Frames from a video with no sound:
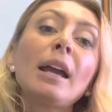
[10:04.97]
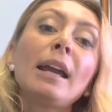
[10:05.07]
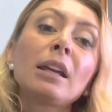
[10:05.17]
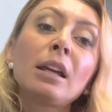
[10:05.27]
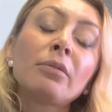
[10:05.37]

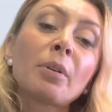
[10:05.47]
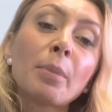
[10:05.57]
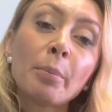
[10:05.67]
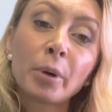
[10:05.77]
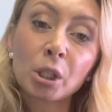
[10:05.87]
Again,
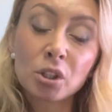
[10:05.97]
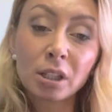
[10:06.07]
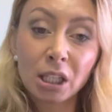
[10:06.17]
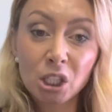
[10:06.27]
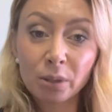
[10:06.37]
remember,
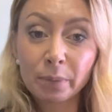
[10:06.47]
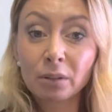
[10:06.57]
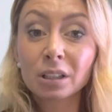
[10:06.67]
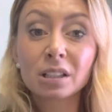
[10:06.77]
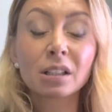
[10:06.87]
adjudication
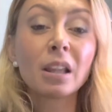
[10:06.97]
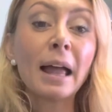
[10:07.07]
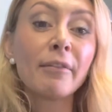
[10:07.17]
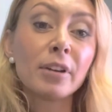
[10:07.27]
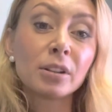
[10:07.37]
period is
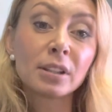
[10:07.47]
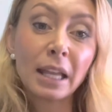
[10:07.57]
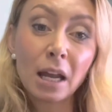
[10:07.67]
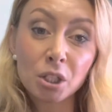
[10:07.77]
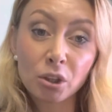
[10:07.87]

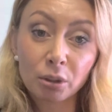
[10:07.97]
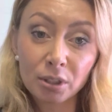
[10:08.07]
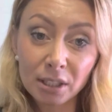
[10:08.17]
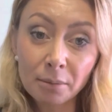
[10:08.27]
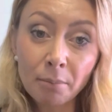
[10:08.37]

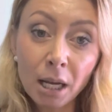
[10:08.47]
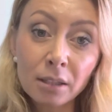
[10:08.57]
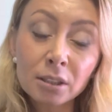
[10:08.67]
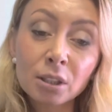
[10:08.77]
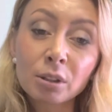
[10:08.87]
11-13
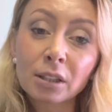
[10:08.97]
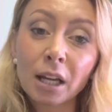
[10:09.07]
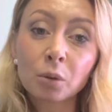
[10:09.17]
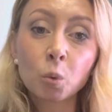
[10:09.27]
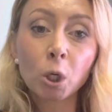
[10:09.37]
months. You
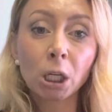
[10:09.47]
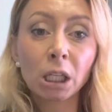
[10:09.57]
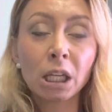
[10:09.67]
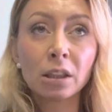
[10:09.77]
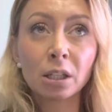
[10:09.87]
cannot
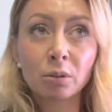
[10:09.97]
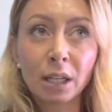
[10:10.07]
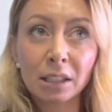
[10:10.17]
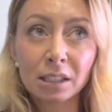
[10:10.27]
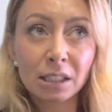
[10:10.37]
work in the
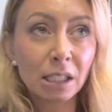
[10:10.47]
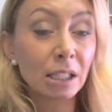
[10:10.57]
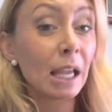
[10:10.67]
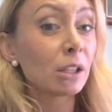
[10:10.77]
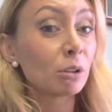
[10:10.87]
United States,
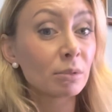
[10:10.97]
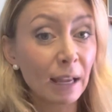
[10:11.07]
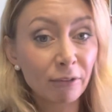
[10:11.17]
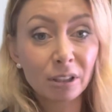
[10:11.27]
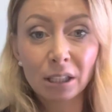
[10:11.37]
and you
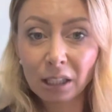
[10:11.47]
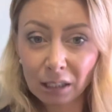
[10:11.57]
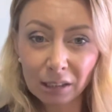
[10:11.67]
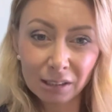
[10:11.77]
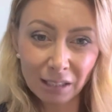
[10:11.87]
definitely
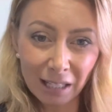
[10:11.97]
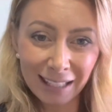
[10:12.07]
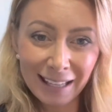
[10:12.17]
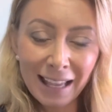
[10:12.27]
cannot study.